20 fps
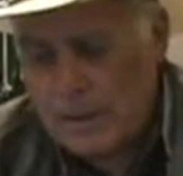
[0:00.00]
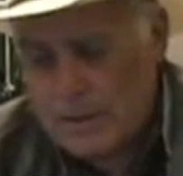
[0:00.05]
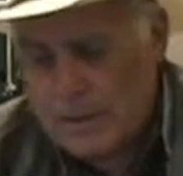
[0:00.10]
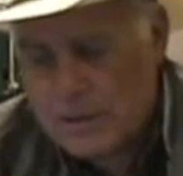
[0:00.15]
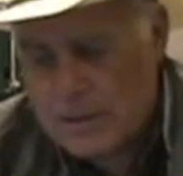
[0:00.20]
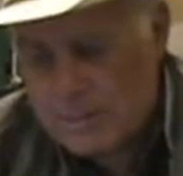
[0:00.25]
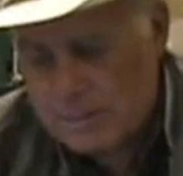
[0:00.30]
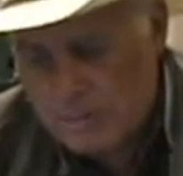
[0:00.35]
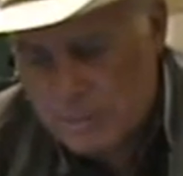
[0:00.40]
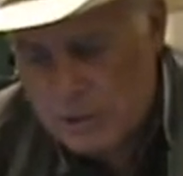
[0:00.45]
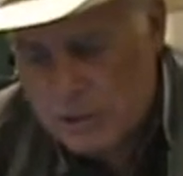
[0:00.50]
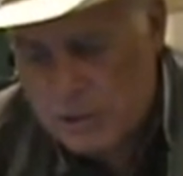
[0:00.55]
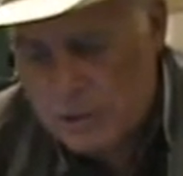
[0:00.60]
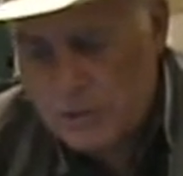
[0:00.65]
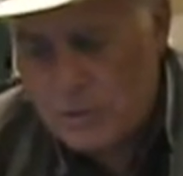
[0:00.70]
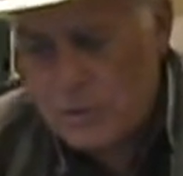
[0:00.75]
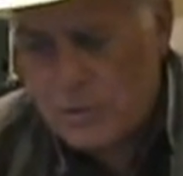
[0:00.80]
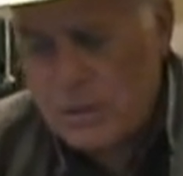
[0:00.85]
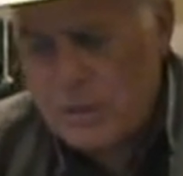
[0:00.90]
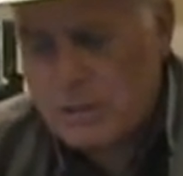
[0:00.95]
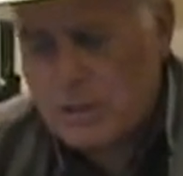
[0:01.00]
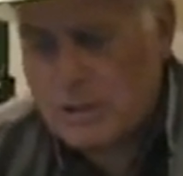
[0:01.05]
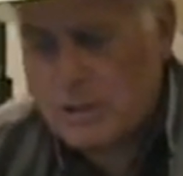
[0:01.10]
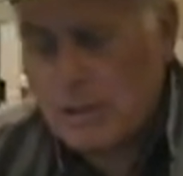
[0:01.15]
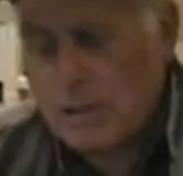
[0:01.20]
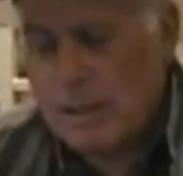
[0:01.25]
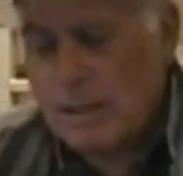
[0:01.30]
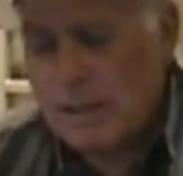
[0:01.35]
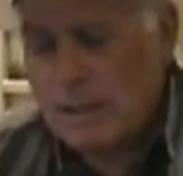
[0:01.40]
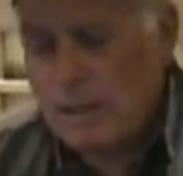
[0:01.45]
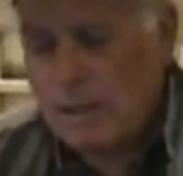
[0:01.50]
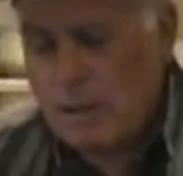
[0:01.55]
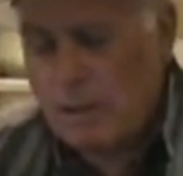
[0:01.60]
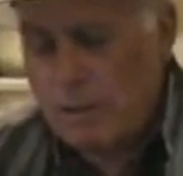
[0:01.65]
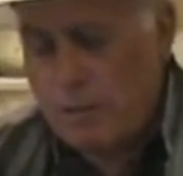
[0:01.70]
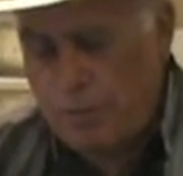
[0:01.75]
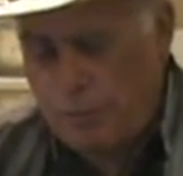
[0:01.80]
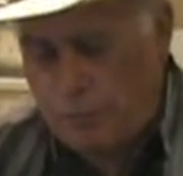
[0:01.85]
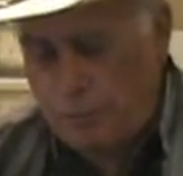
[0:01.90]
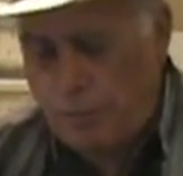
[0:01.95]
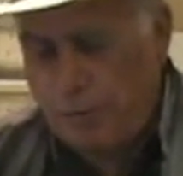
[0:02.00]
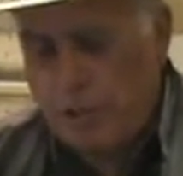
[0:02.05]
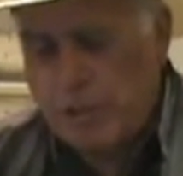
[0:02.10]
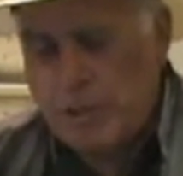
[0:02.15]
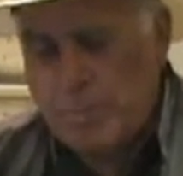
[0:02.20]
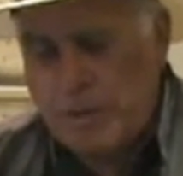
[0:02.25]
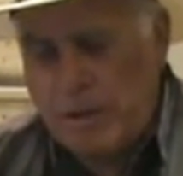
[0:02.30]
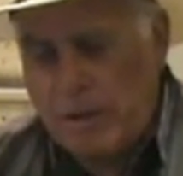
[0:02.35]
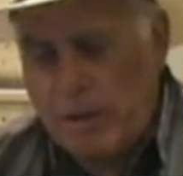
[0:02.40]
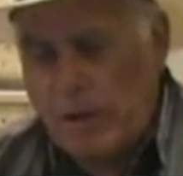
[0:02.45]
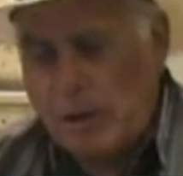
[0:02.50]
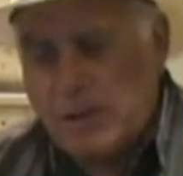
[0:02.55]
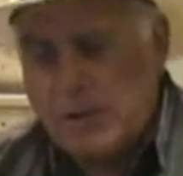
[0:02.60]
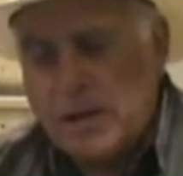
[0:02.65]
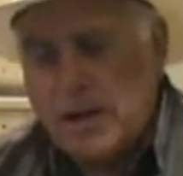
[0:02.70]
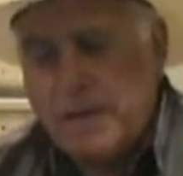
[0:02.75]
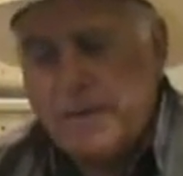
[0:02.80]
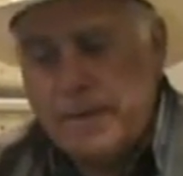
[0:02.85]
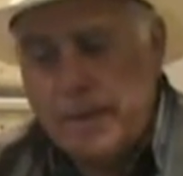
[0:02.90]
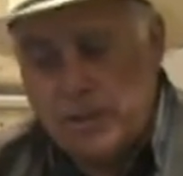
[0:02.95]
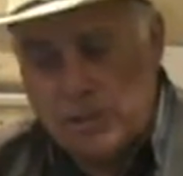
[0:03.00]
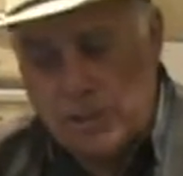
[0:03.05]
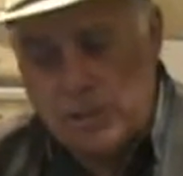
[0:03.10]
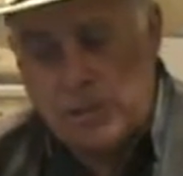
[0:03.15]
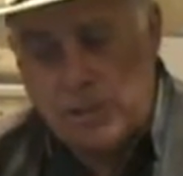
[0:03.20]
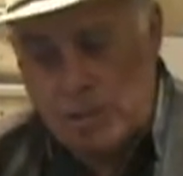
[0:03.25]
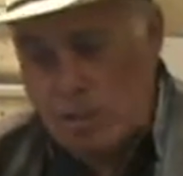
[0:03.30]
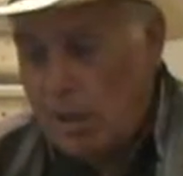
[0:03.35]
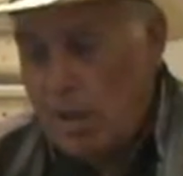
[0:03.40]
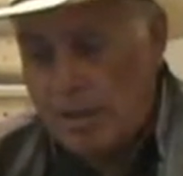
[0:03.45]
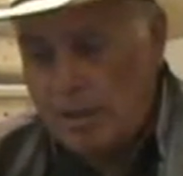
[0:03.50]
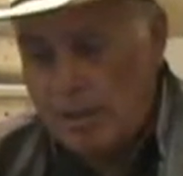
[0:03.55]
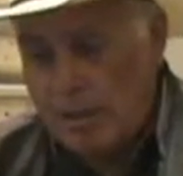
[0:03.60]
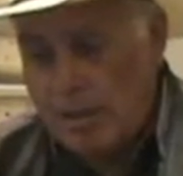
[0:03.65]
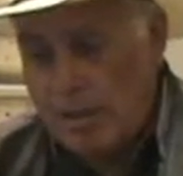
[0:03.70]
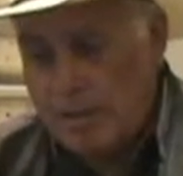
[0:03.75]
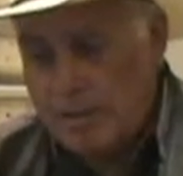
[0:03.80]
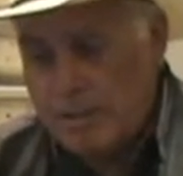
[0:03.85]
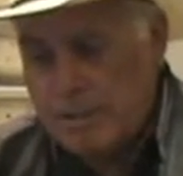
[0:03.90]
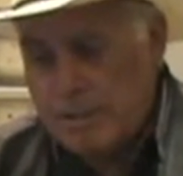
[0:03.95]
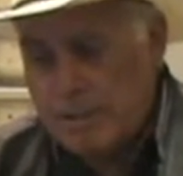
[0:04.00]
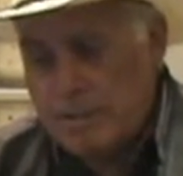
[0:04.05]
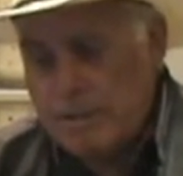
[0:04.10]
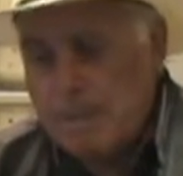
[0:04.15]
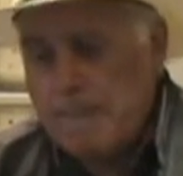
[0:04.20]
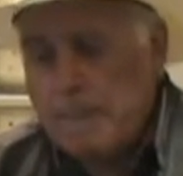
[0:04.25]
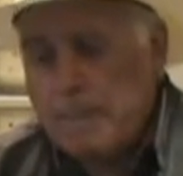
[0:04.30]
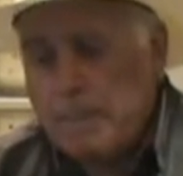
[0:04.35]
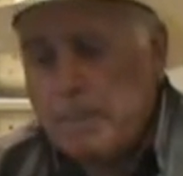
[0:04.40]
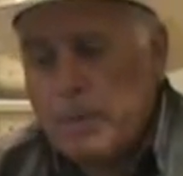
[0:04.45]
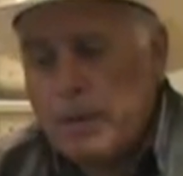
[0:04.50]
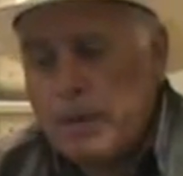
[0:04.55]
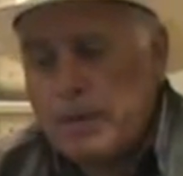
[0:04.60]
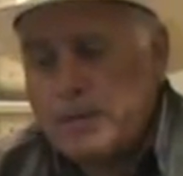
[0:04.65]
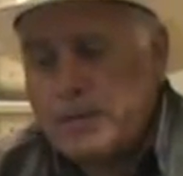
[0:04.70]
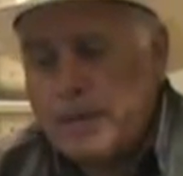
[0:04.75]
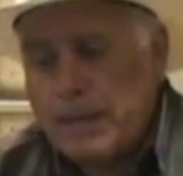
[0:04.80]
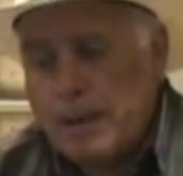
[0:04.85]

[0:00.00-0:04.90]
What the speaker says: submission to these authorities because, here's his logic, he says, because